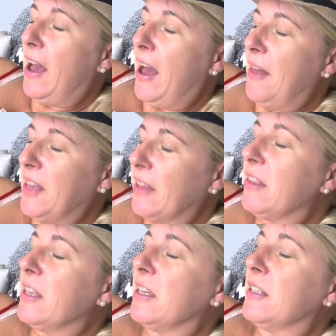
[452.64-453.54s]
And the other
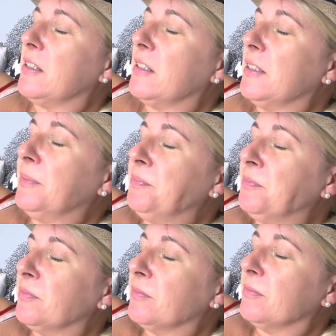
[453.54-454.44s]
thing is,
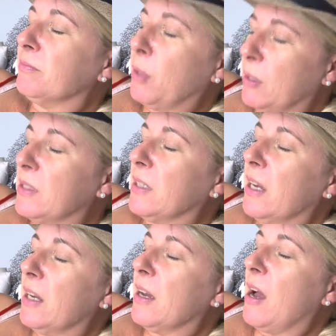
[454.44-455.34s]
personally,